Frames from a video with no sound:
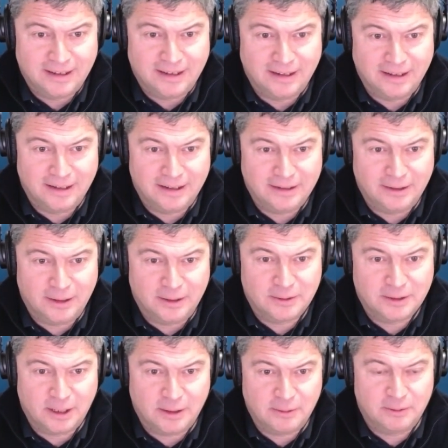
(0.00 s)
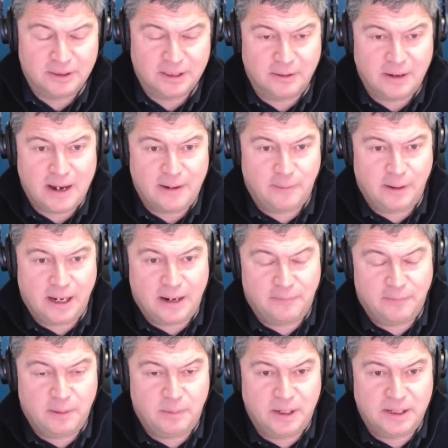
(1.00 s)
So
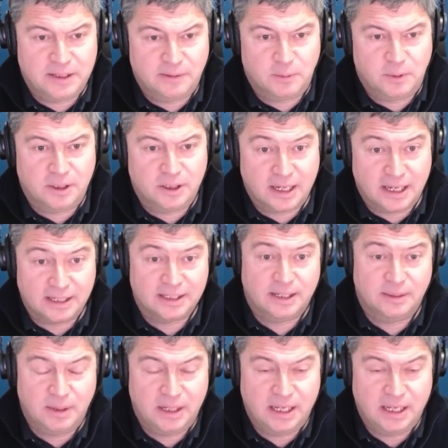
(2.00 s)
every piece of work has to be